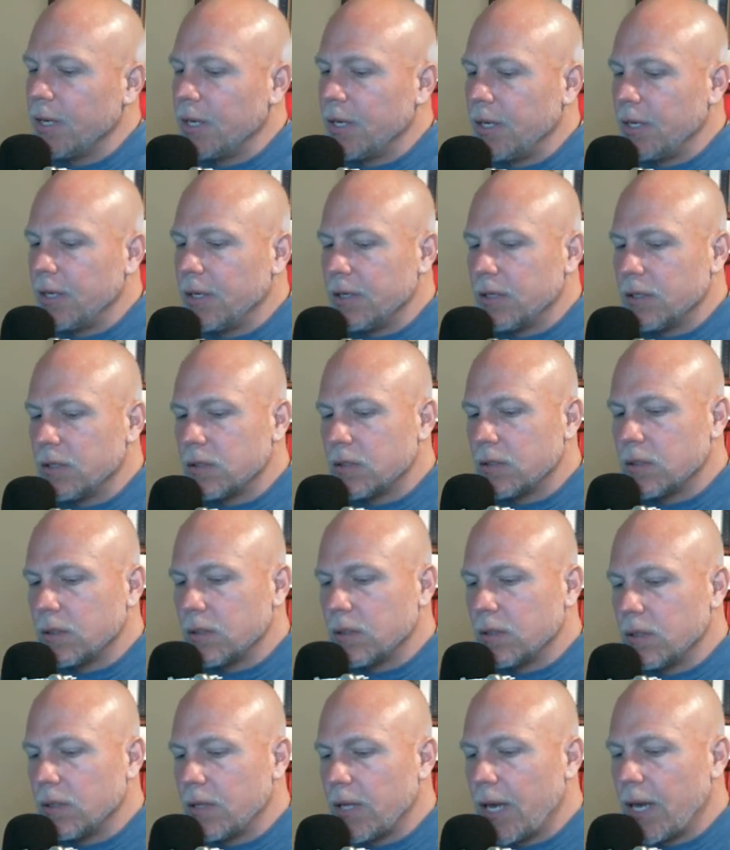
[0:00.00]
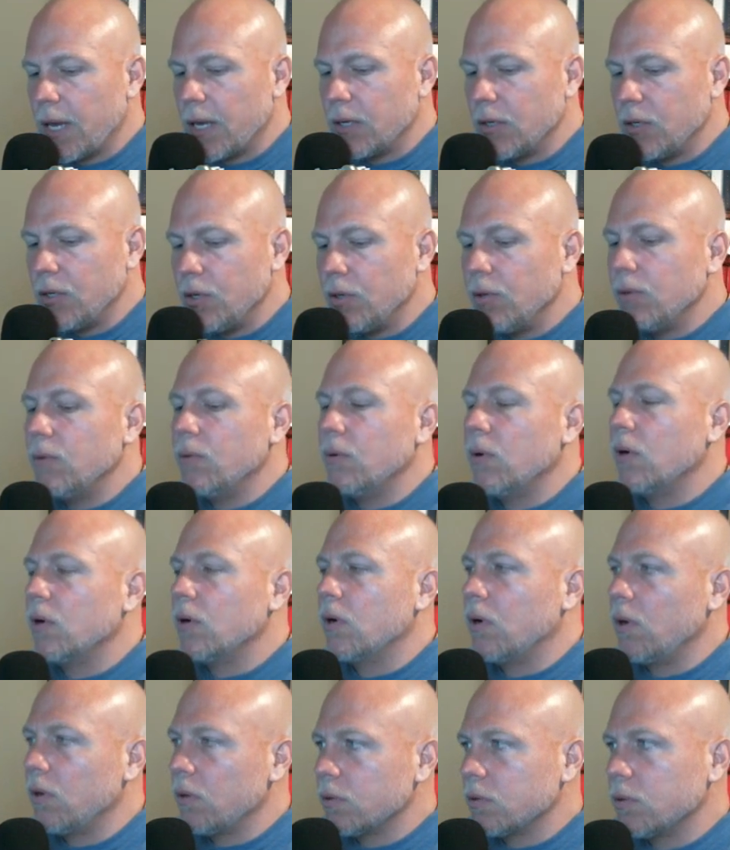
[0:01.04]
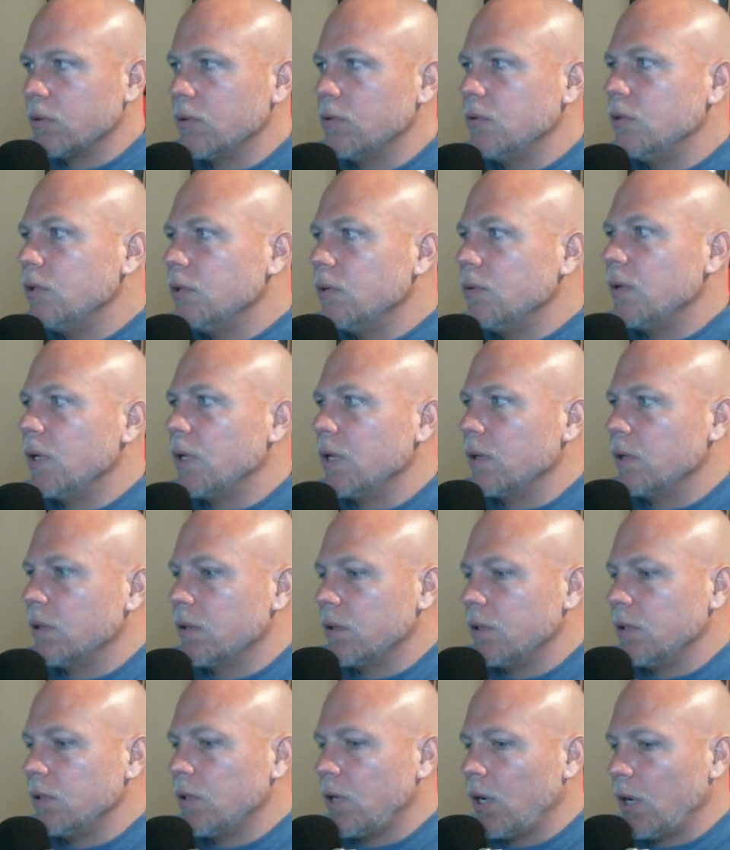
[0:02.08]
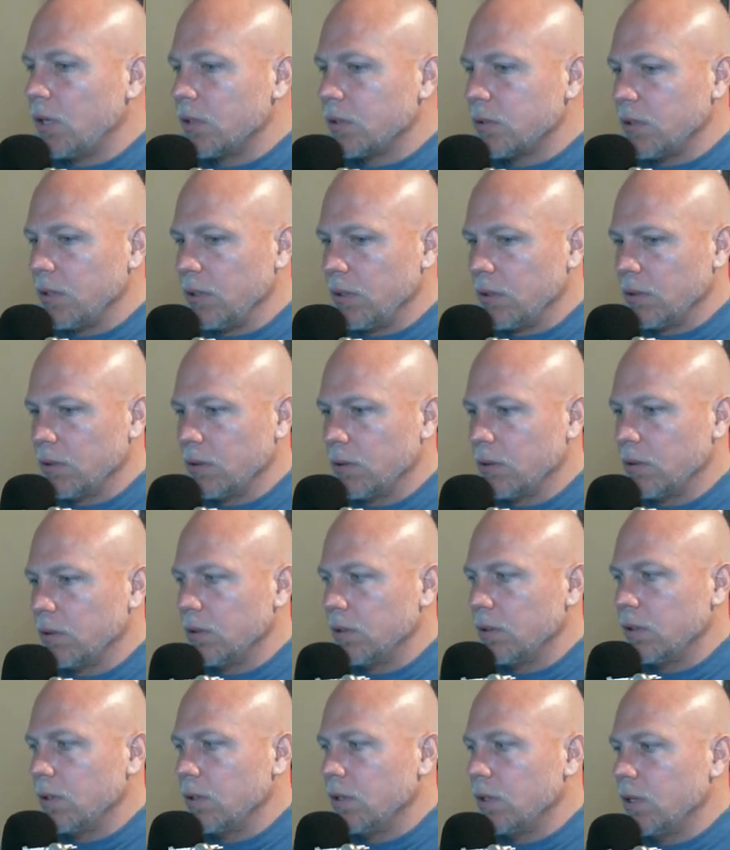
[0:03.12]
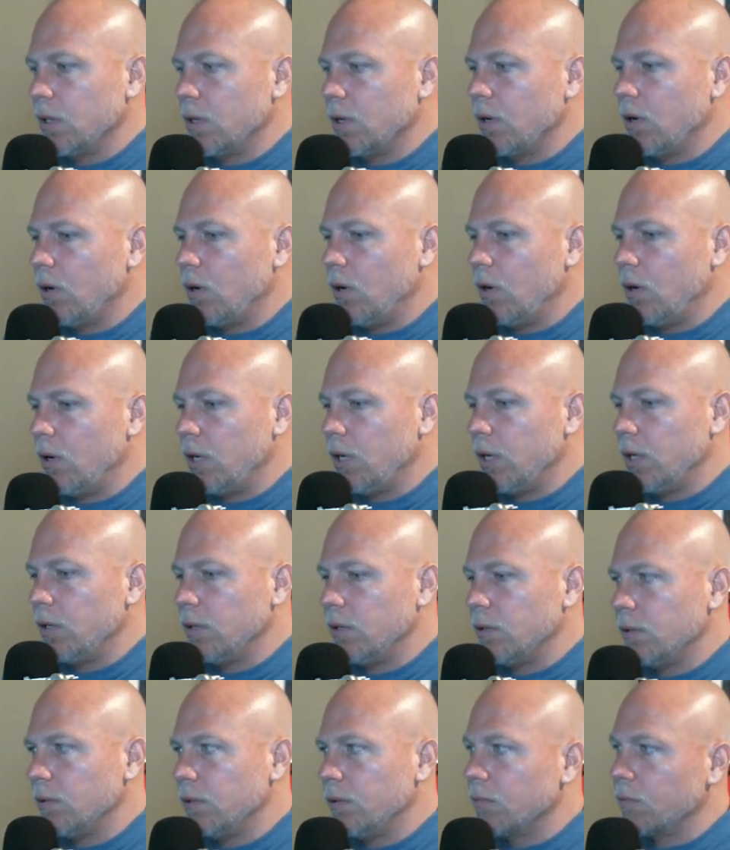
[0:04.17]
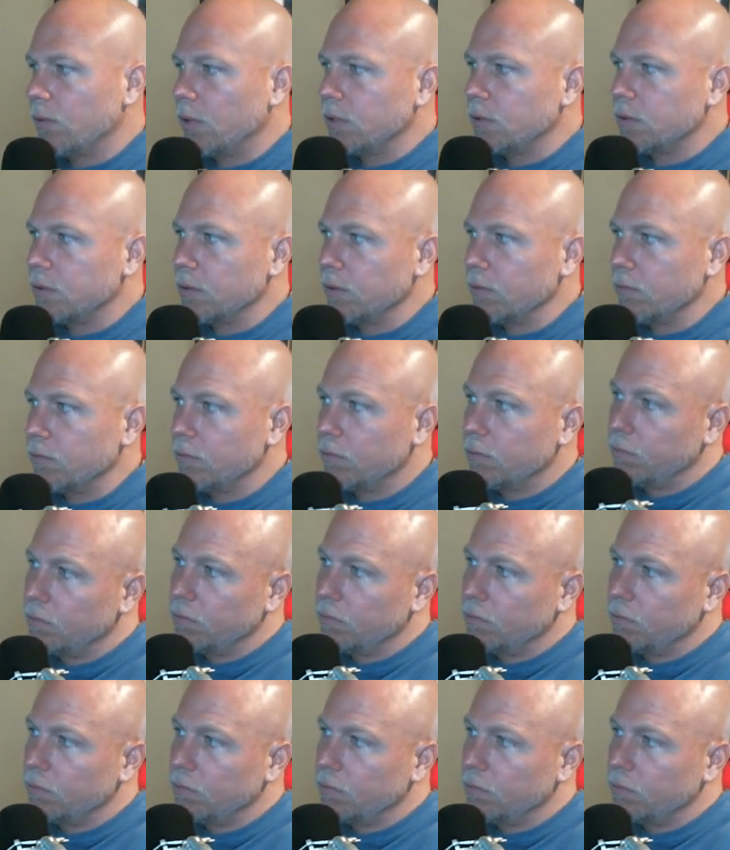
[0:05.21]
is that you are also doing the tossing on the rest of